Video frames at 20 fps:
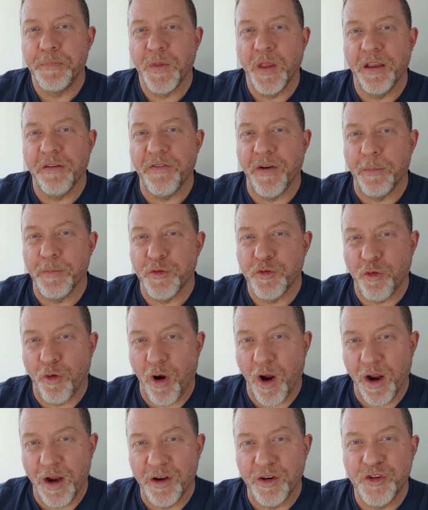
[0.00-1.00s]
if I'm
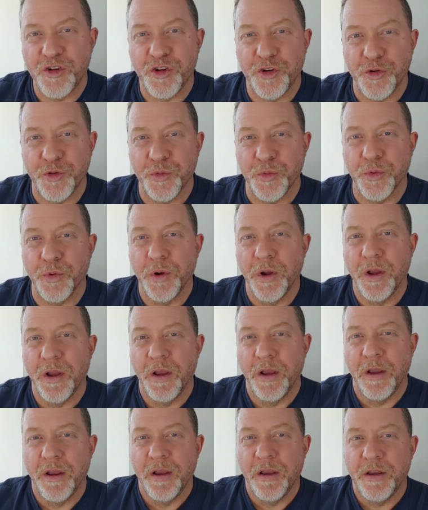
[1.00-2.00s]
trying to
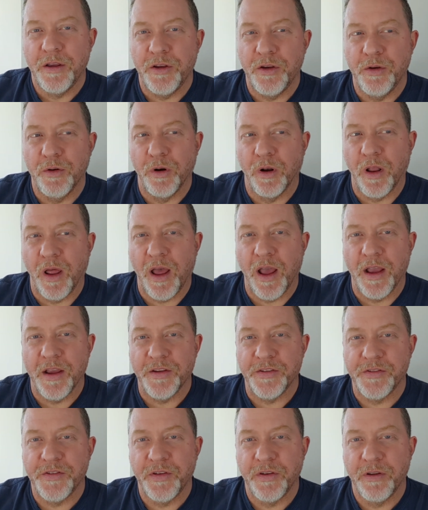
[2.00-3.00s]

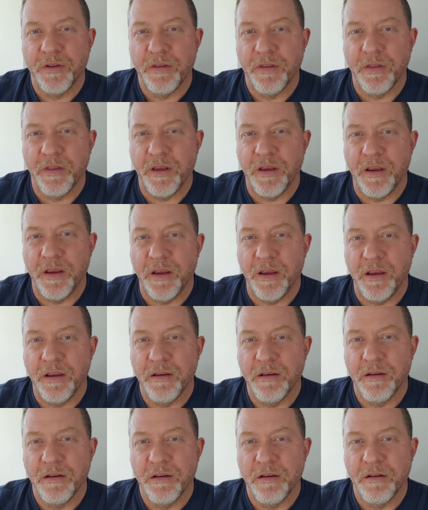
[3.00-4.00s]
utilize
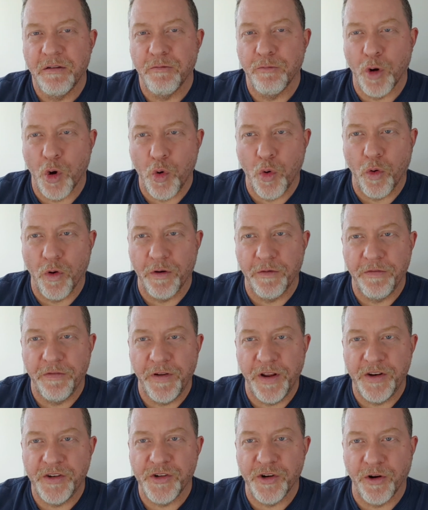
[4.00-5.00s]
the record
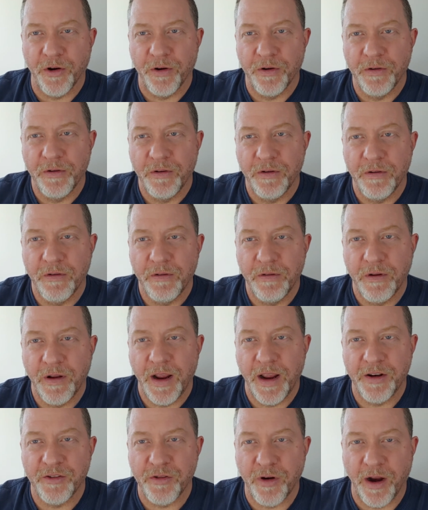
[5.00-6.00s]
feature
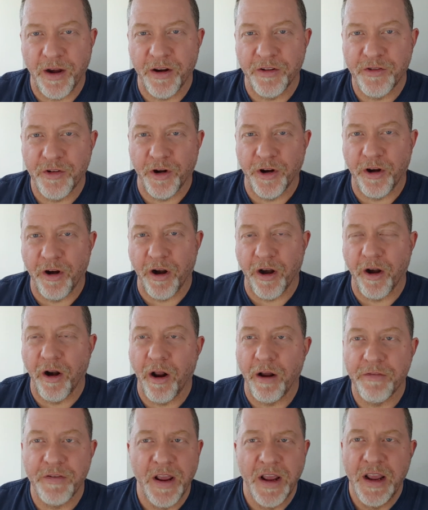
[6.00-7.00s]
and trying to turn it on and
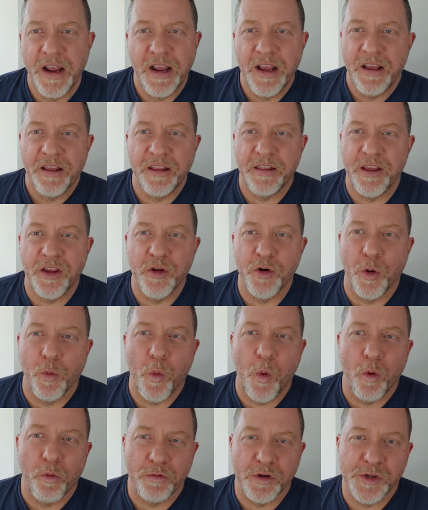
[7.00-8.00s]
off, the unit
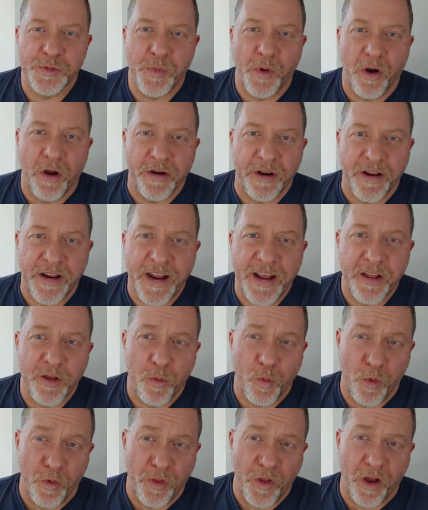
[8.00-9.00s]
won't respond. It either
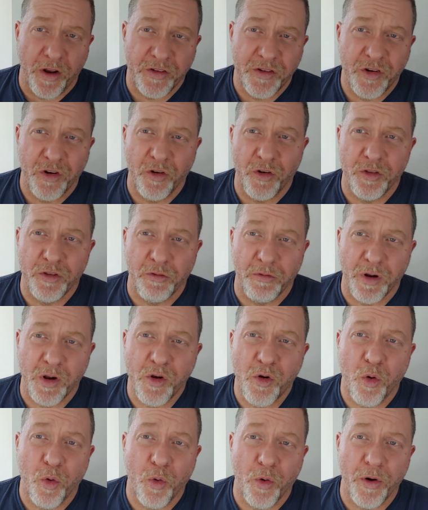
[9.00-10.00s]
will not turn the
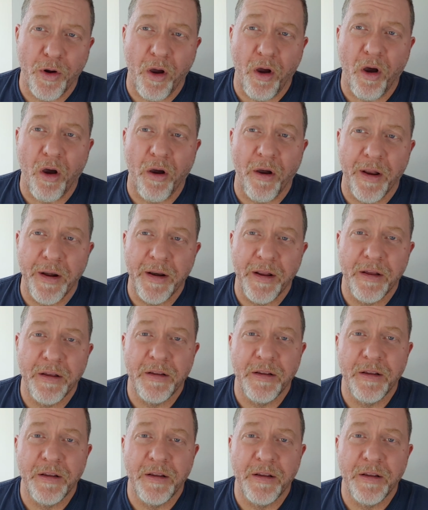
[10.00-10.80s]
record on